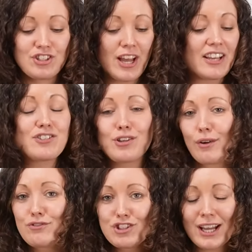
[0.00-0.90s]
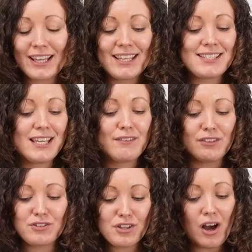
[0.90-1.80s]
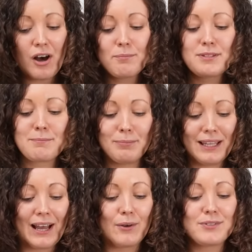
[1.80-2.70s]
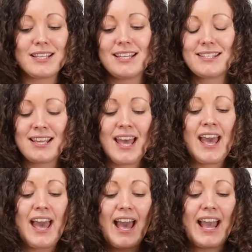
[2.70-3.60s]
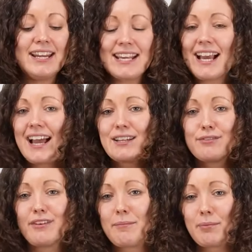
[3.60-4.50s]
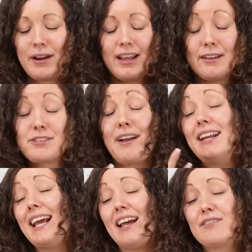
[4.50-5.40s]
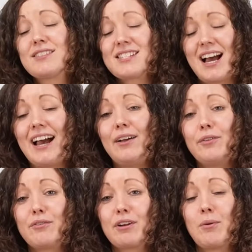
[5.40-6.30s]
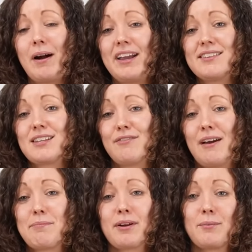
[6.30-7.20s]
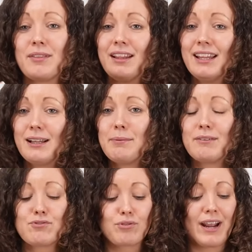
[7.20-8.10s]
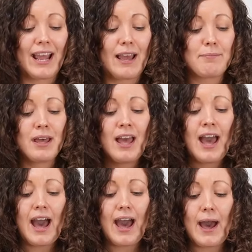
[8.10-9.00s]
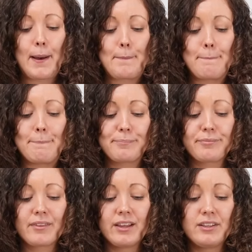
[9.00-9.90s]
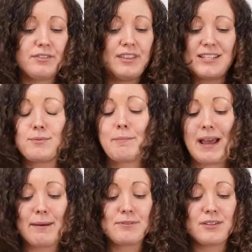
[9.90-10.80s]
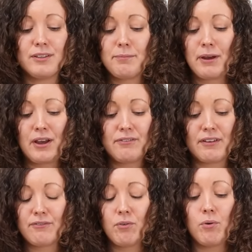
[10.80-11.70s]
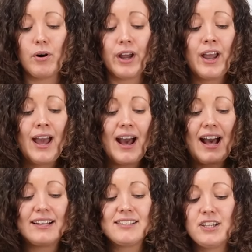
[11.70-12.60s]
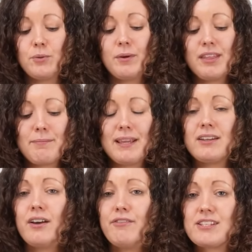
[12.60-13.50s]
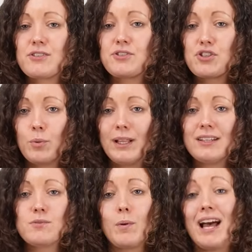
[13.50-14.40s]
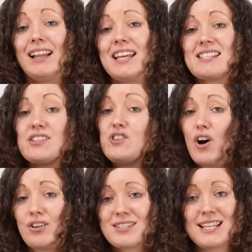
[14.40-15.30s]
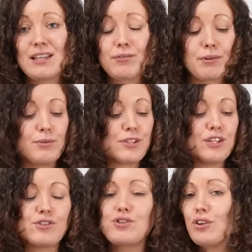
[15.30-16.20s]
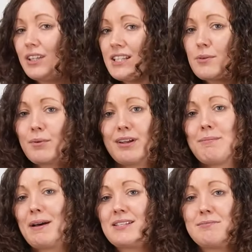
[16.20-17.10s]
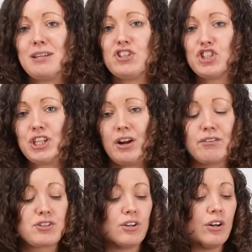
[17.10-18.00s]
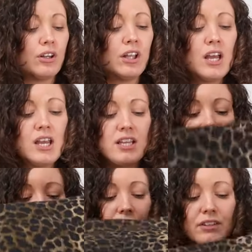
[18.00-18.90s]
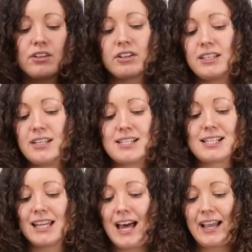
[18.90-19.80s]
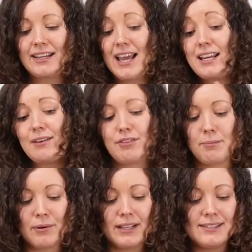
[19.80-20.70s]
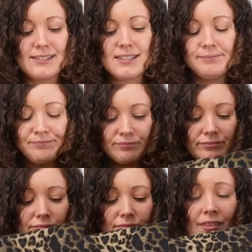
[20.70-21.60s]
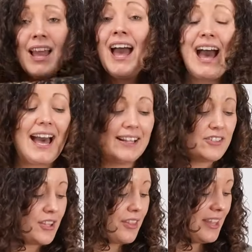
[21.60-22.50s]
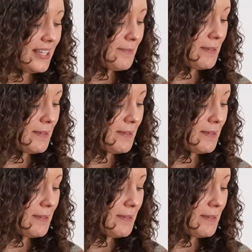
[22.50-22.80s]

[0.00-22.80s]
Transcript: uh, soft jackets even, tops, blouses, any kind of fabric, uh, sorry, any kind of style that requires a fabric with a little bit of drape um, this would be absolutely perfect for and you know with it being a viscose twill as well it's not see-through so you don't need to worry about it being sheer at all you're definitely not going to need to line any of the prints and so this